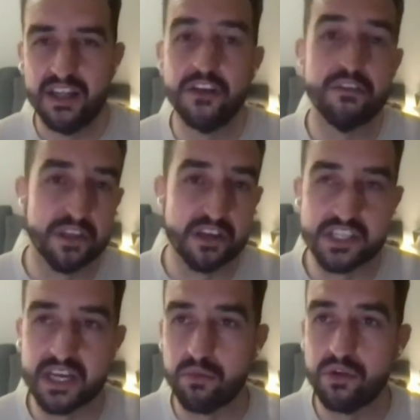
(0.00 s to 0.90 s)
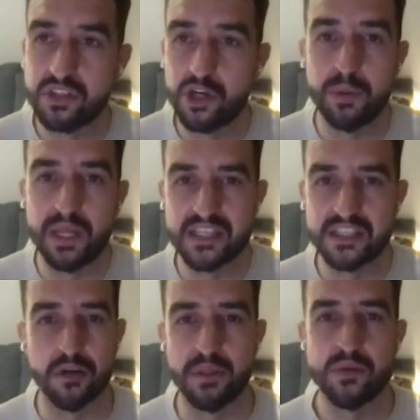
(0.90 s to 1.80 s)
the other thing I said was, a couple of years
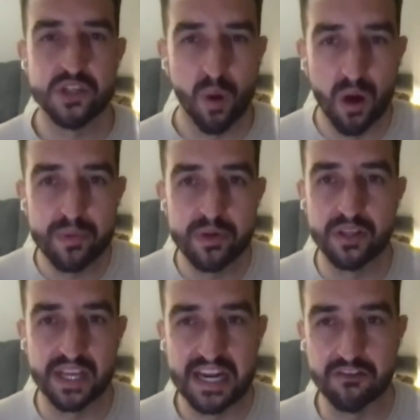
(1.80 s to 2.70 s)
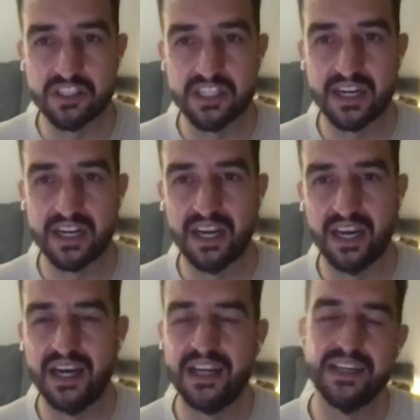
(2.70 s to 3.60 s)
ago, they were so open on the counter-attack.
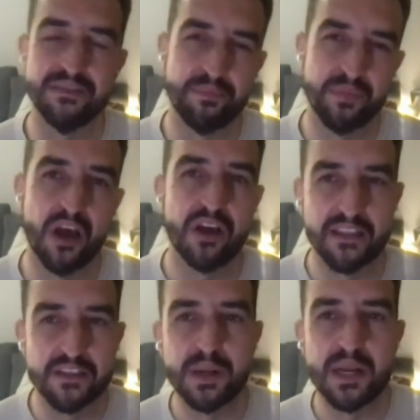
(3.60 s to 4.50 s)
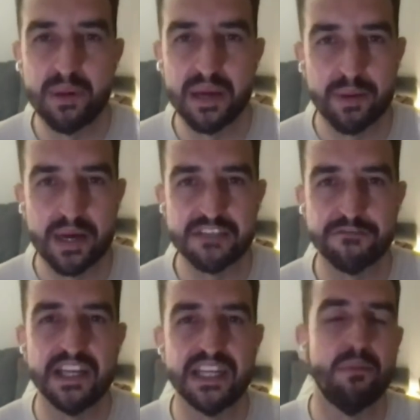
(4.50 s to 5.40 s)
And, OK, there's been a bit of bad
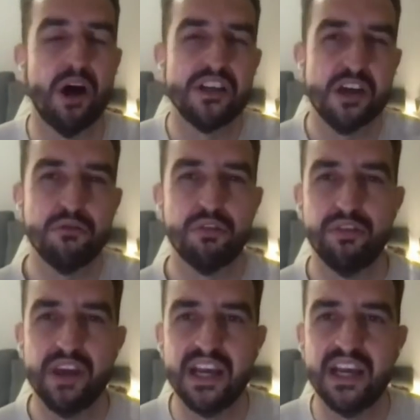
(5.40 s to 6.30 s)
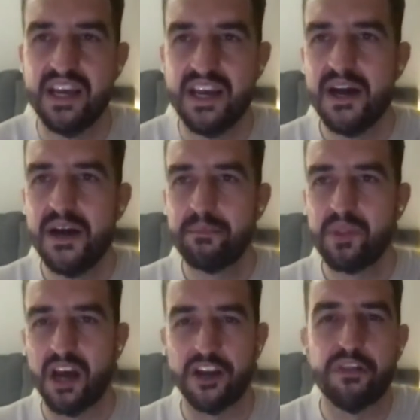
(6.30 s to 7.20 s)
defending, but I don't think
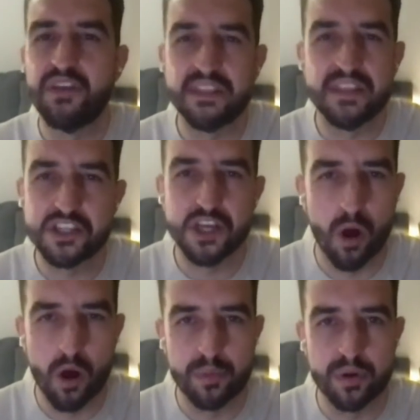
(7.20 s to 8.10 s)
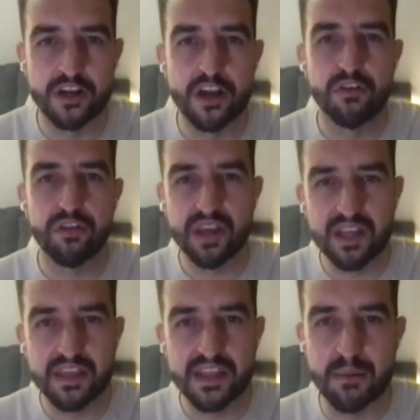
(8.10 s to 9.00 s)
they're so open. I don't
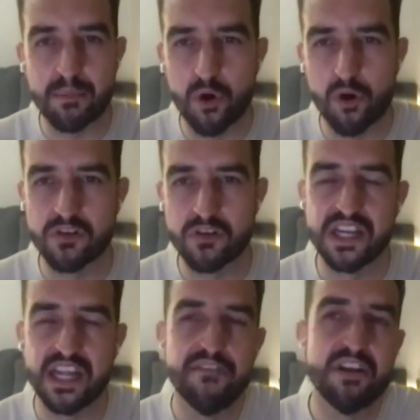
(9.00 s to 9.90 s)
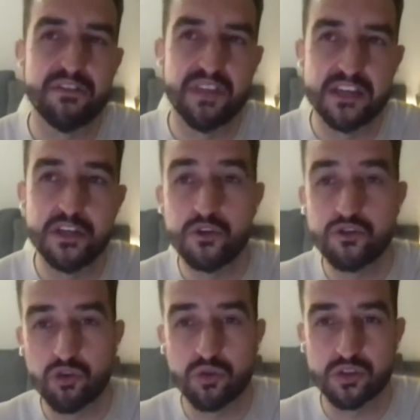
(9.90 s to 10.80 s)
think they're that porous. And even if they do
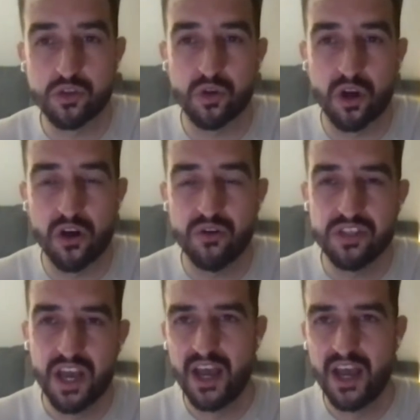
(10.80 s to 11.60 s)
struggle to score goals,